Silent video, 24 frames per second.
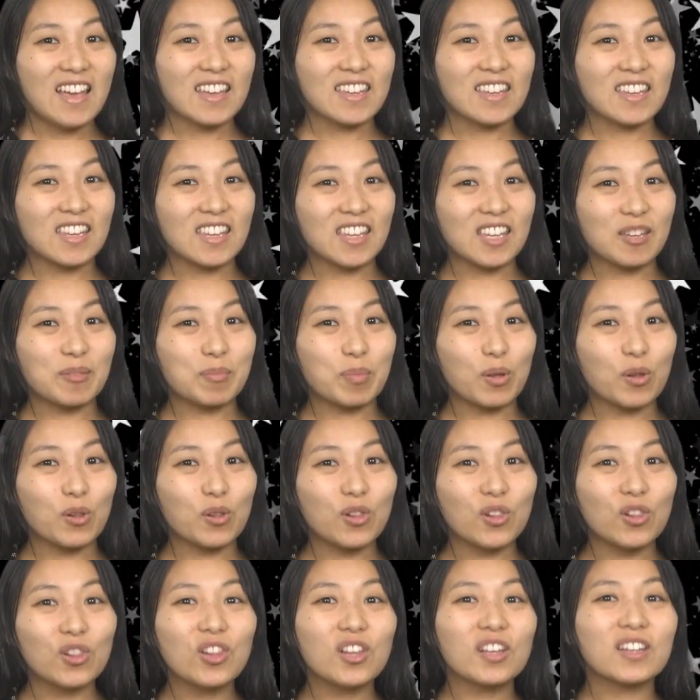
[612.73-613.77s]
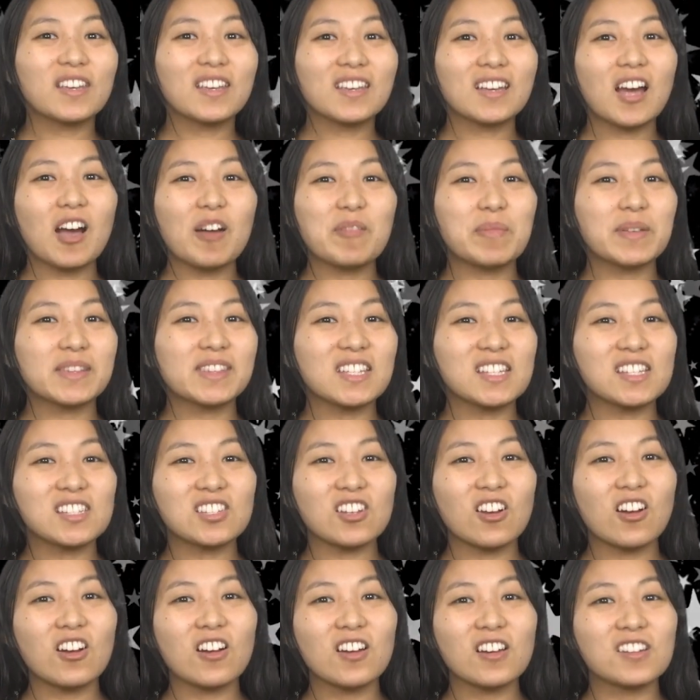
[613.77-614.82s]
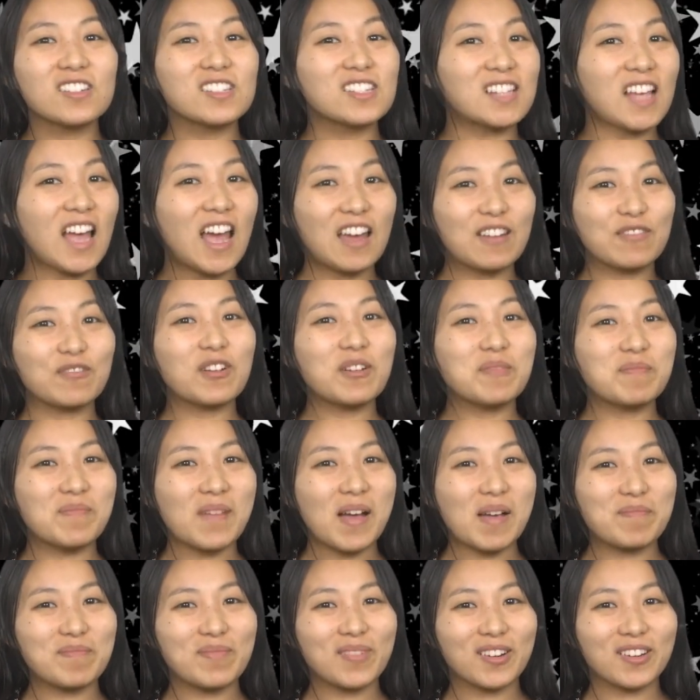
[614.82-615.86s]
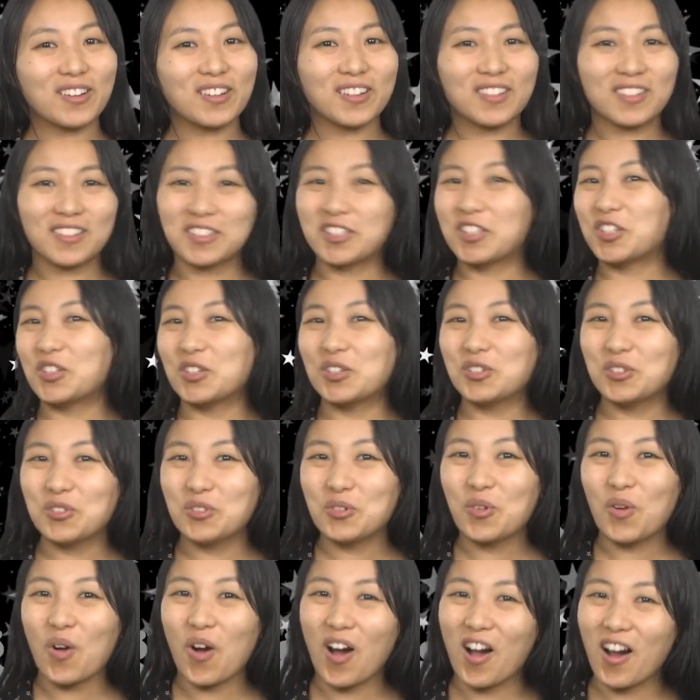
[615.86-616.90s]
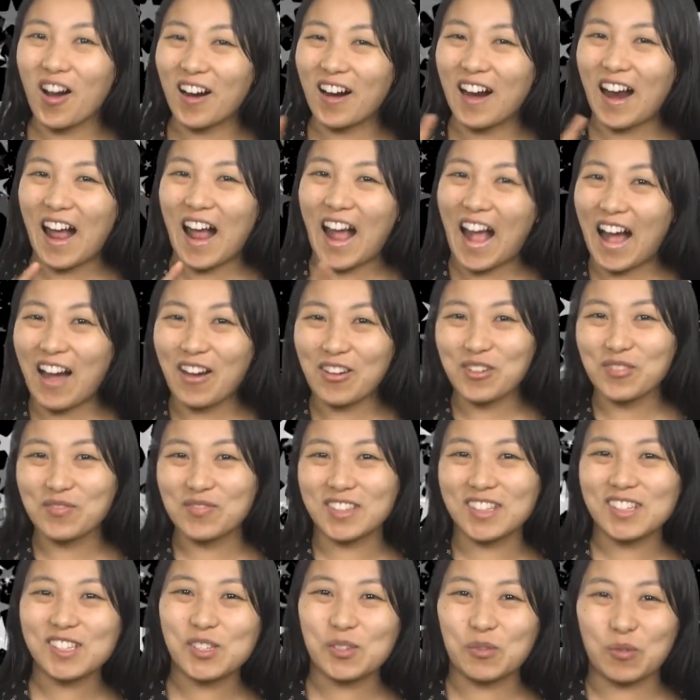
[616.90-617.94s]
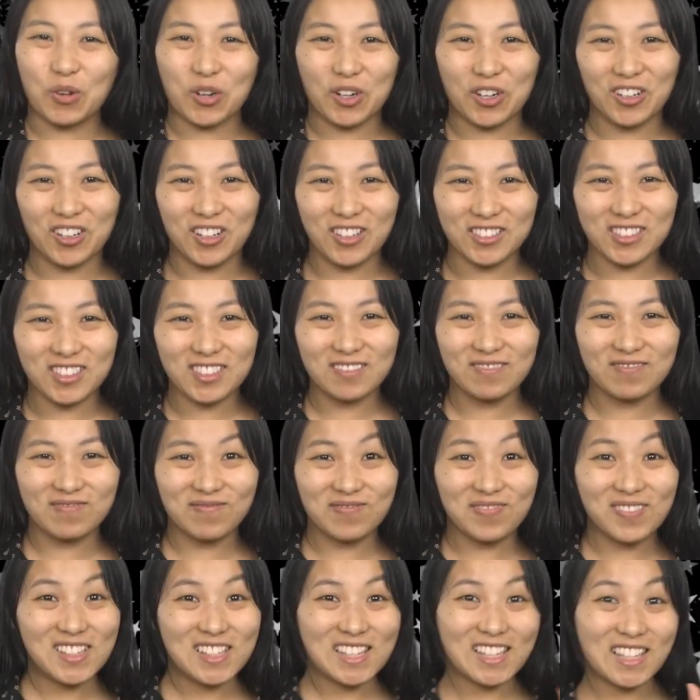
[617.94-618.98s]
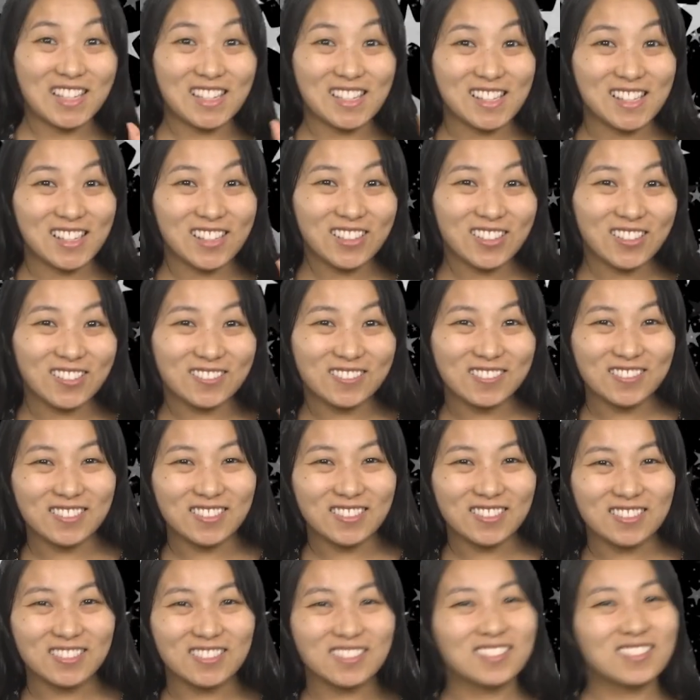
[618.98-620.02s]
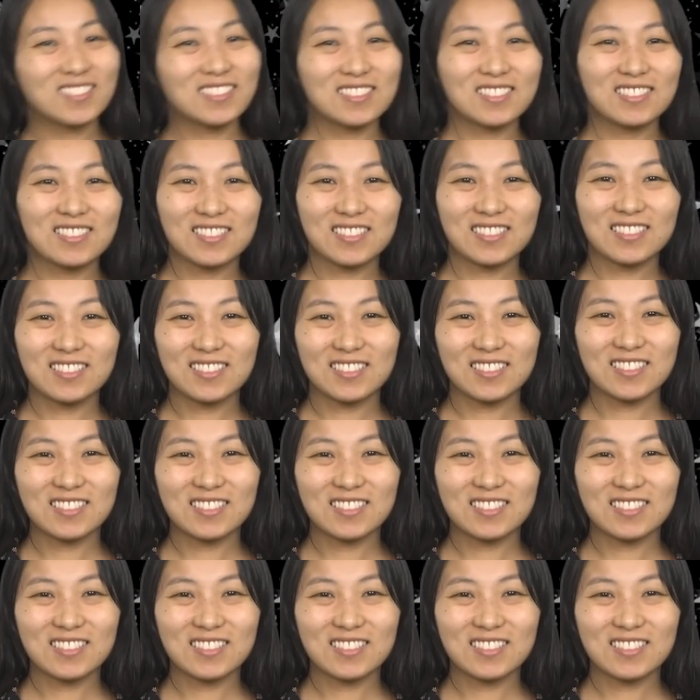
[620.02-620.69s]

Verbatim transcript: Keep looking up at the stars and remember, you are out of this world. See you soon. Hey, hey.